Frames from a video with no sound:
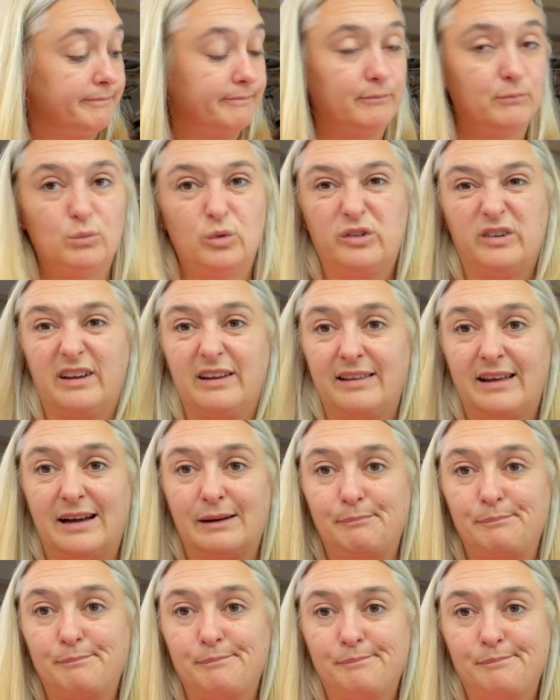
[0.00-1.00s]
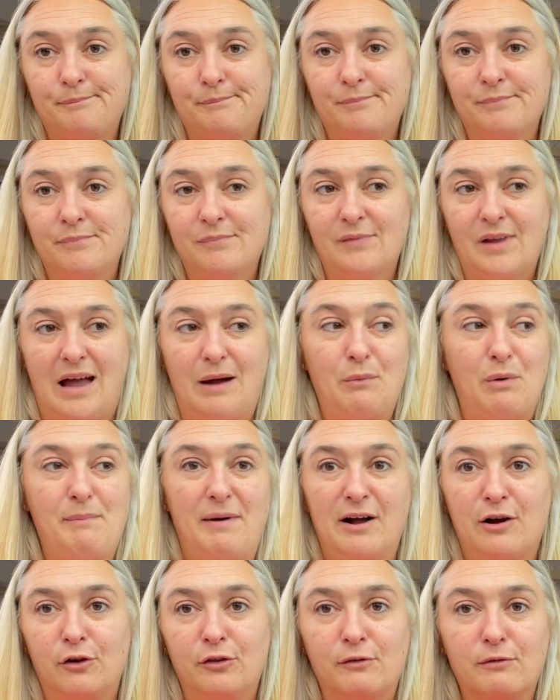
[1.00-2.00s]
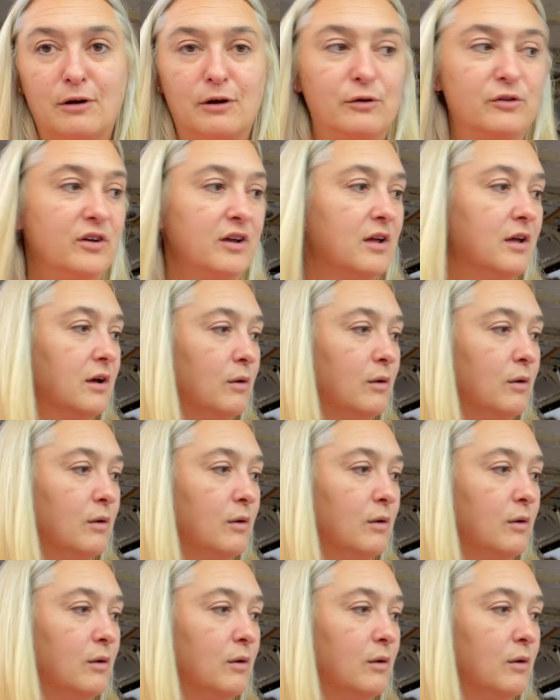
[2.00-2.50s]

We'll take that. And we're back on the road.